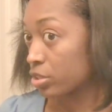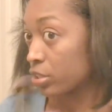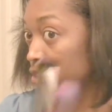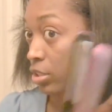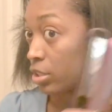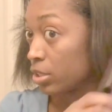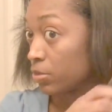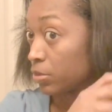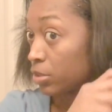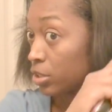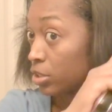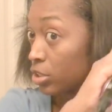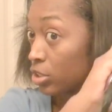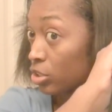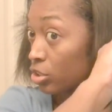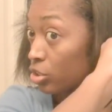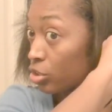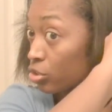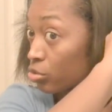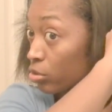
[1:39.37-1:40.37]
The deep
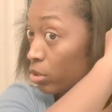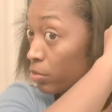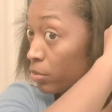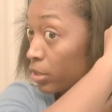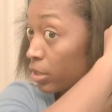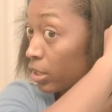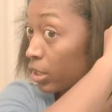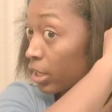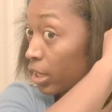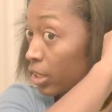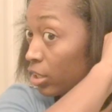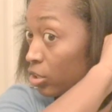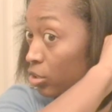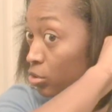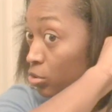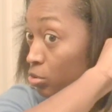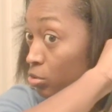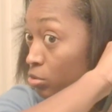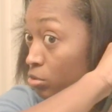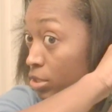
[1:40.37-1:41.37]
conditioning treatment that I
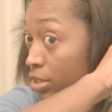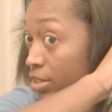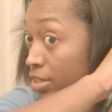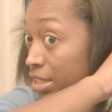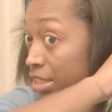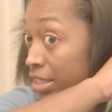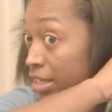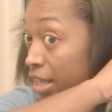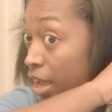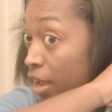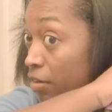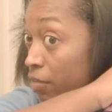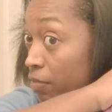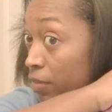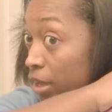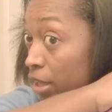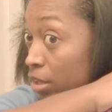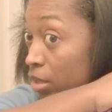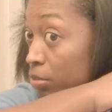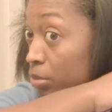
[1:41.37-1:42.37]
use is not
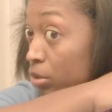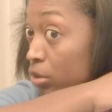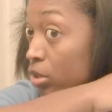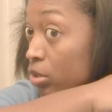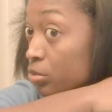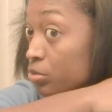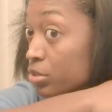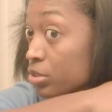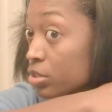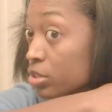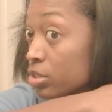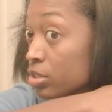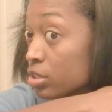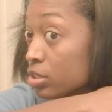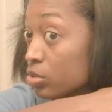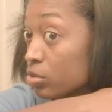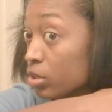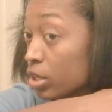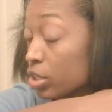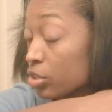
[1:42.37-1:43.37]
available on the
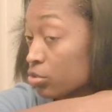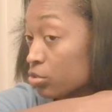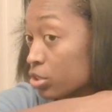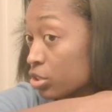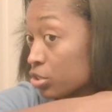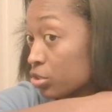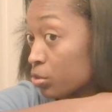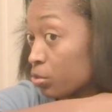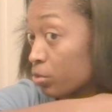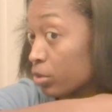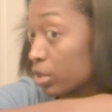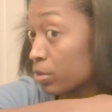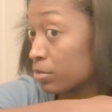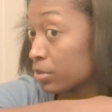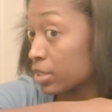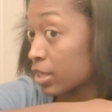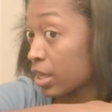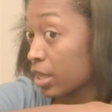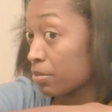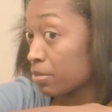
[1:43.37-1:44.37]
Silk Hydration
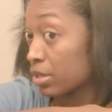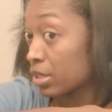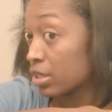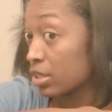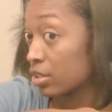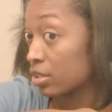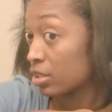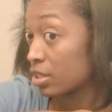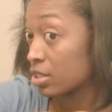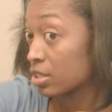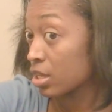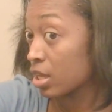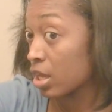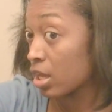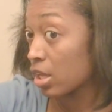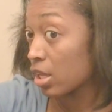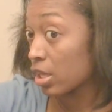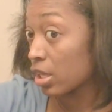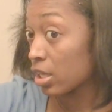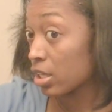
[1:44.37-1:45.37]
website because
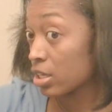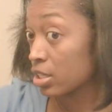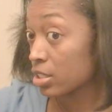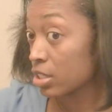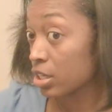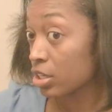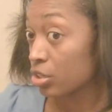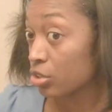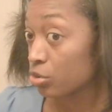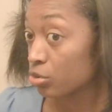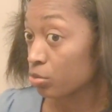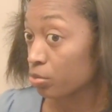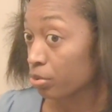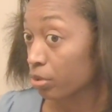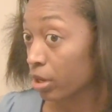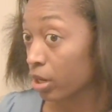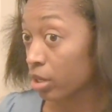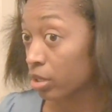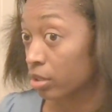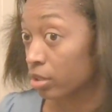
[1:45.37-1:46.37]
it is a new
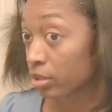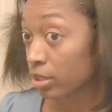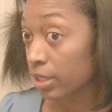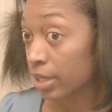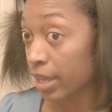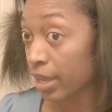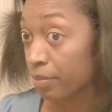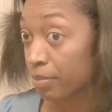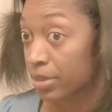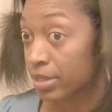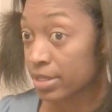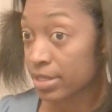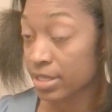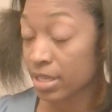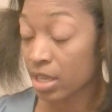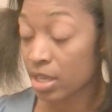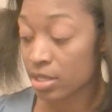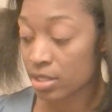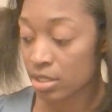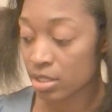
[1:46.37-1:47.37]
product that I've been
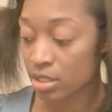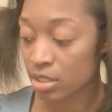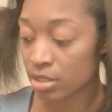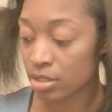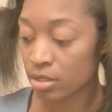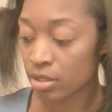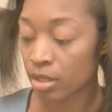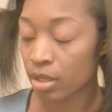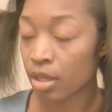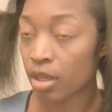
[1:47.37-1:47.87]
testing